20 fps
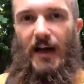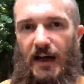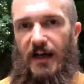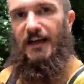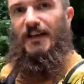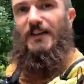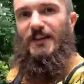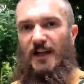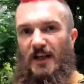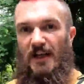
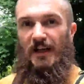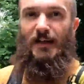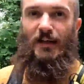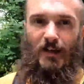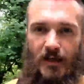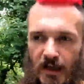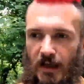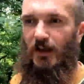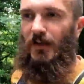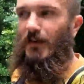and
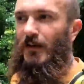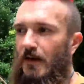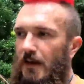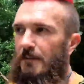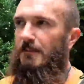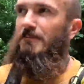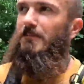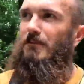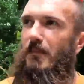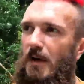
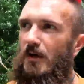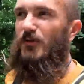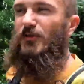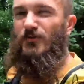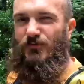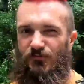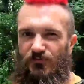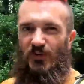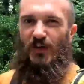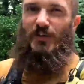
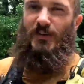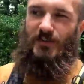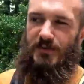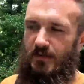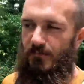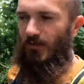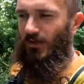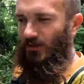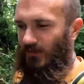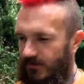most runners,
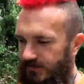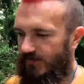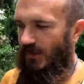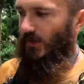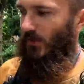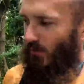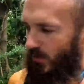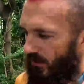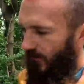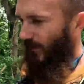I'm not going to
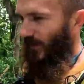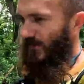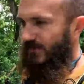say all of